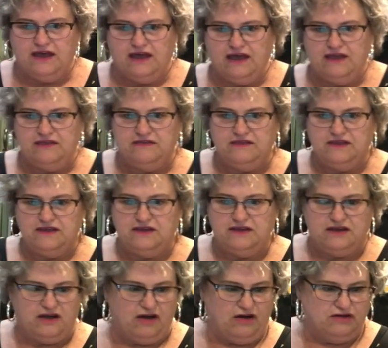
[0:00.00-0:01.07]
And then
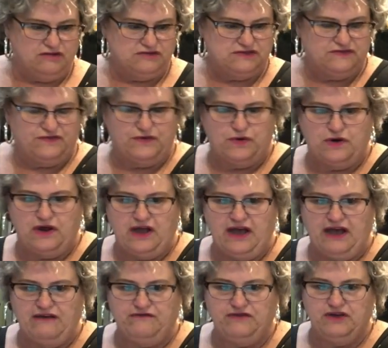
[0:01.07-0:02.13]
it calls for a
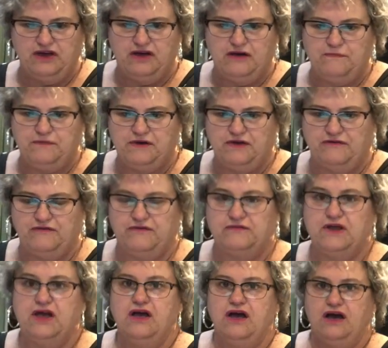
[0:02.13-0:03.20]
half a cup of
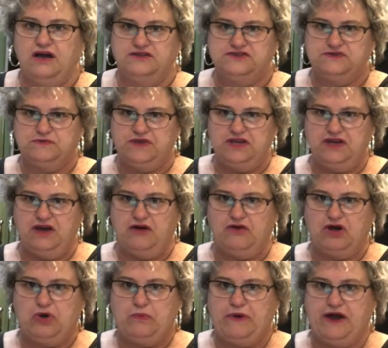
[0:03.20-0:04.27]
unsweetened
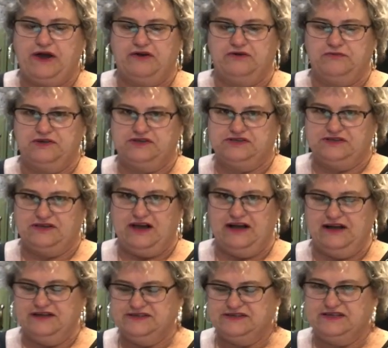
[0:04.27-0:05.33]
cocoa powder, which,
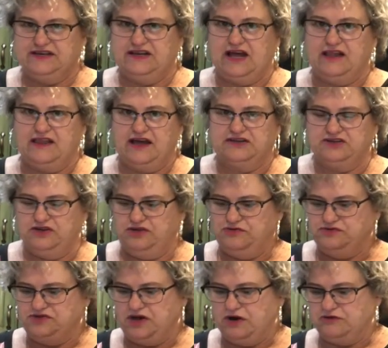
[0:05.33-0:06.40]
like I said, I like to
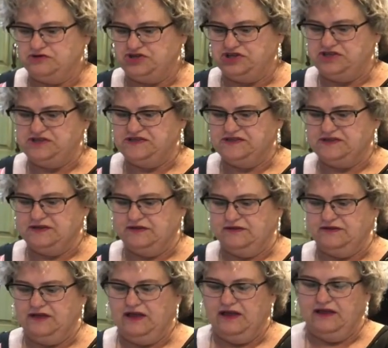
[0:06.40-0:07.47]
use Hershey's.
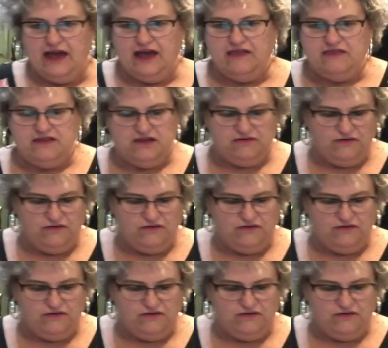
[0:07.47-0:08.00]
And then